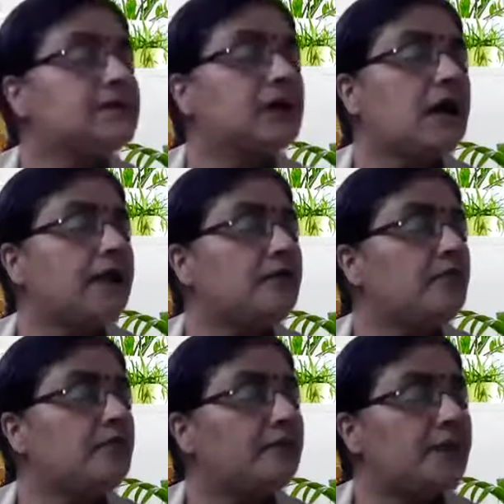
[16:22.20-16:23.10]
is a kind
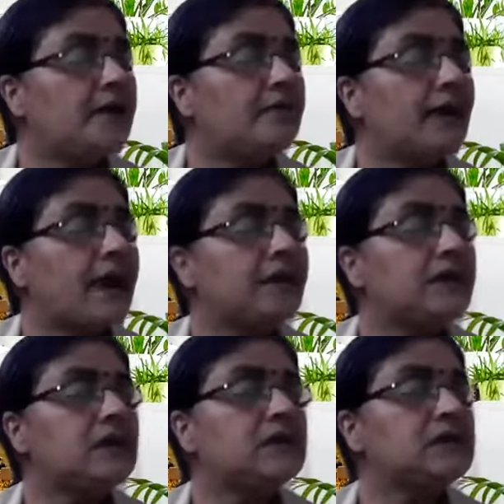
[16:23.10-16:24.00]
of
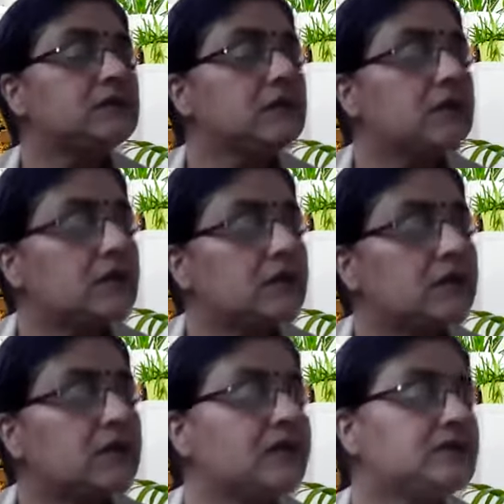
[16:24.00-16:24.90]
middleman. It is a
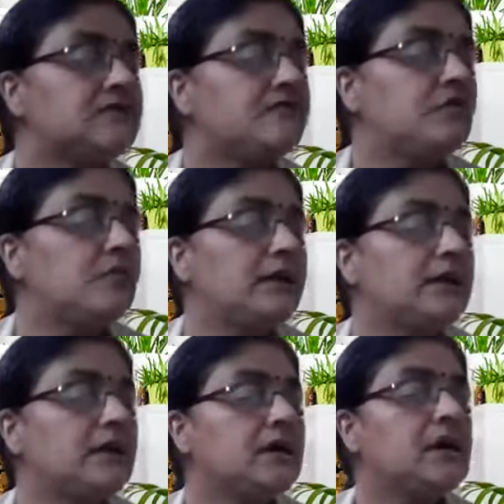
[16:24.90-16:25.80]
colorless
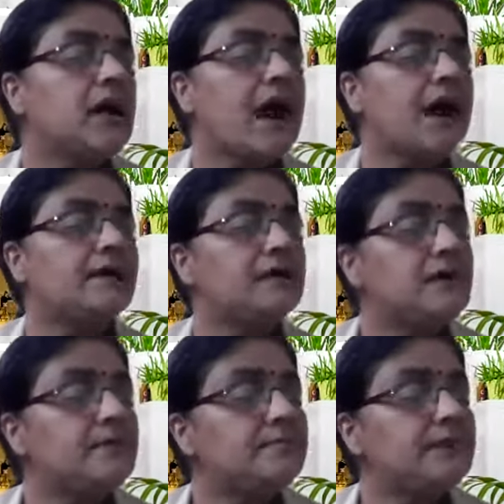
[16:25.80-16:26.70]
fluid, and
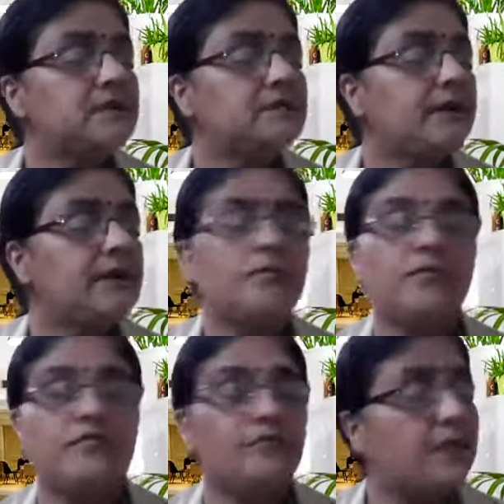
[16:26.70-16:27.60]
lymph is made up
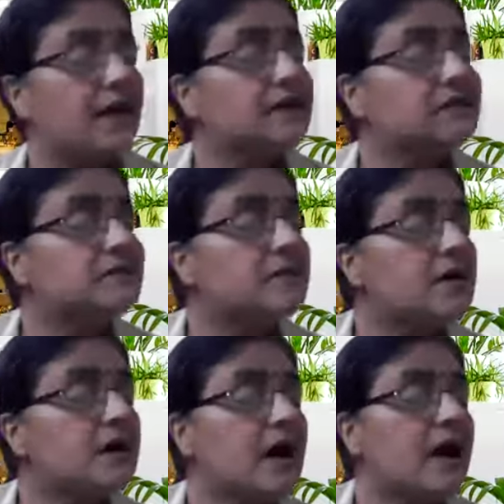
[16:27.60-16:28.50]
of
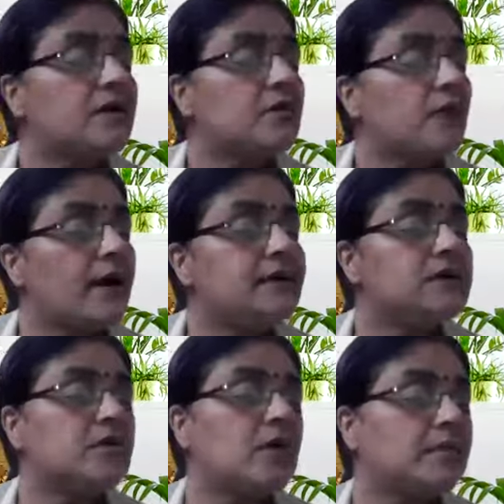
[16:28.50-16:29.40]
plasma and
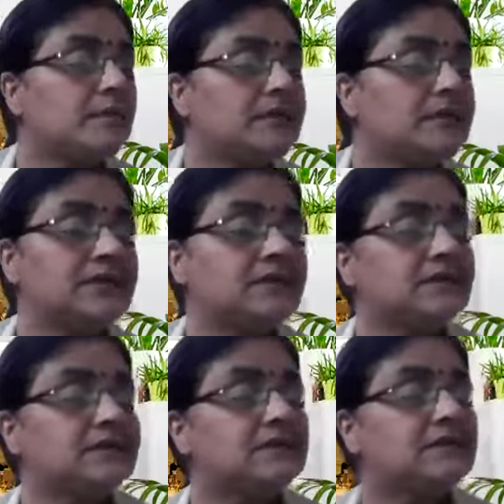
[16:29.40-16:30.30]
white
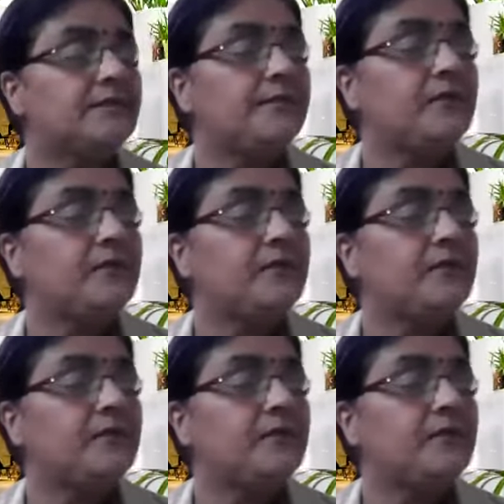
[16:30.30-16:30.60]
corpuscles.